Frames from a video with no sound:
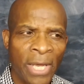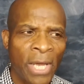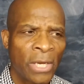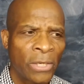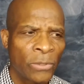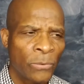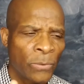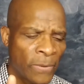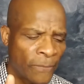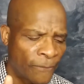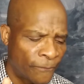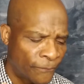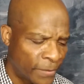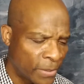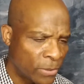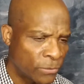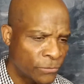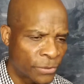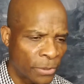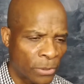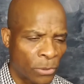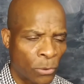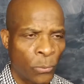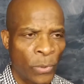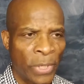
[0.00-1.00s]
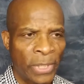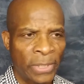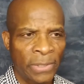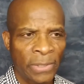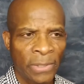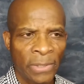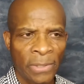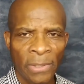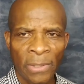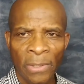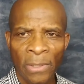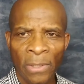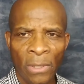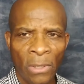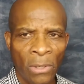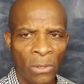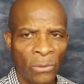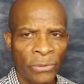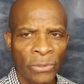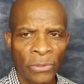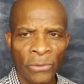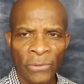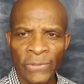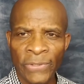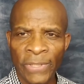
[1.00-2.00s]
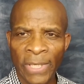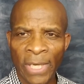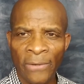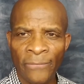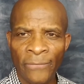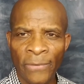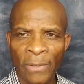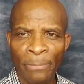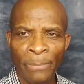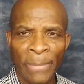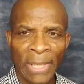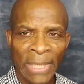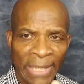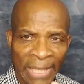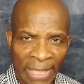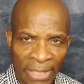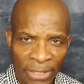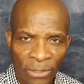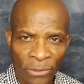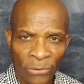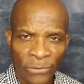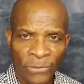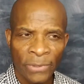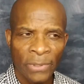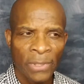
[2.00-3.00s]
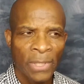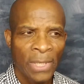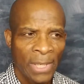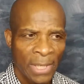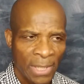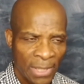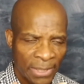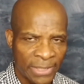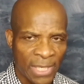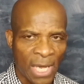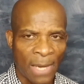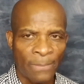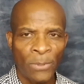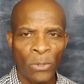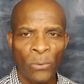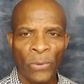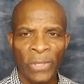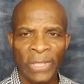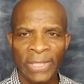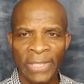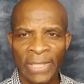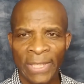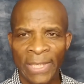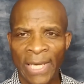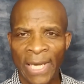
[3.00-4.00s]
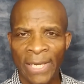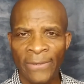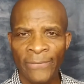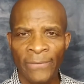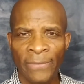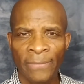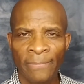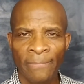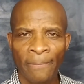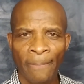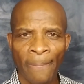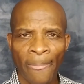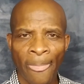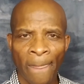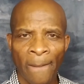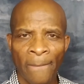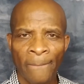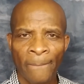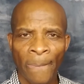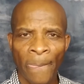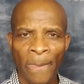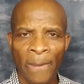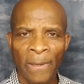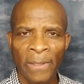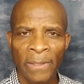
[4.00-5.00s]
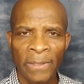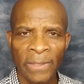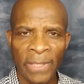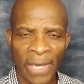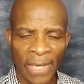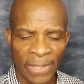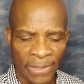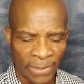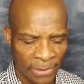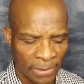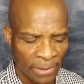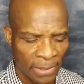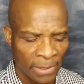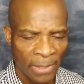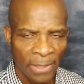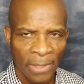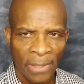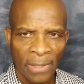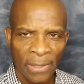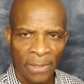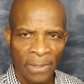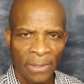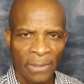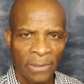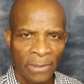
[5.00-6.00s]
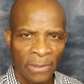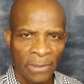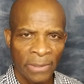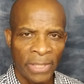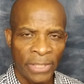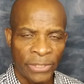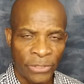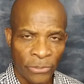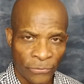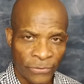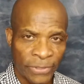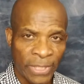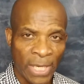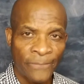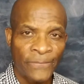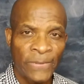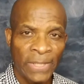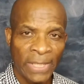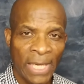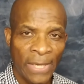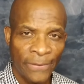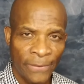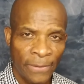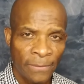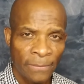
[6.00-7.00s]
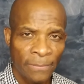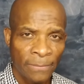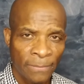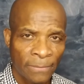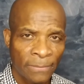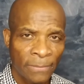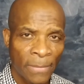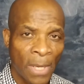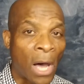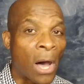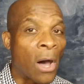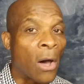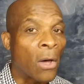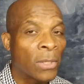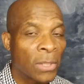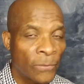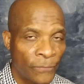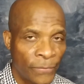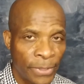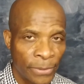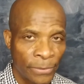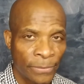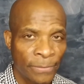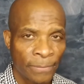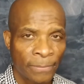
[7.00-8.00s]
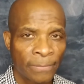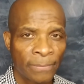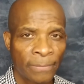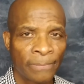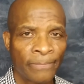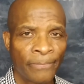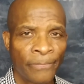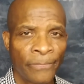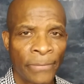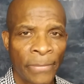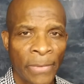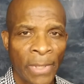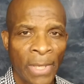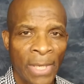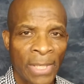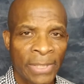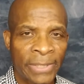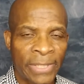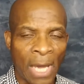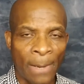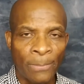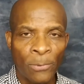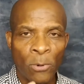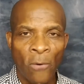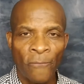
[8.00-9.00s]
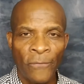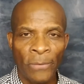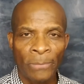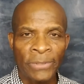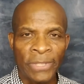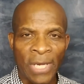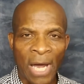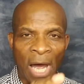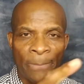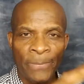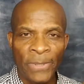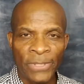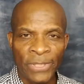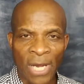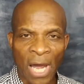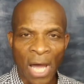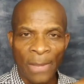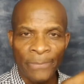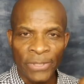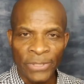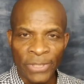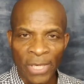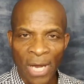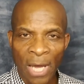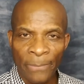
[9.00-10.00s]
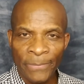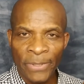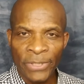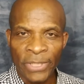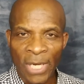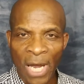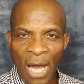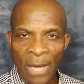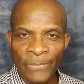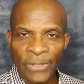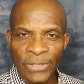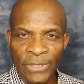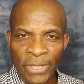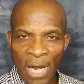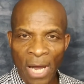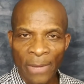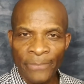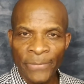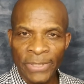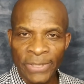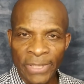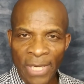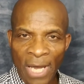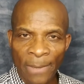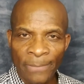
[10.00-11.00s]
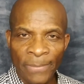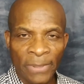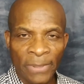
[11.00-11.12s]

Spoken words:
You refuse to quit on yourself. Millennials, stop quitting in life. Yes. Get yourself together. All of you. Stop going from job to job to job to job to job to job.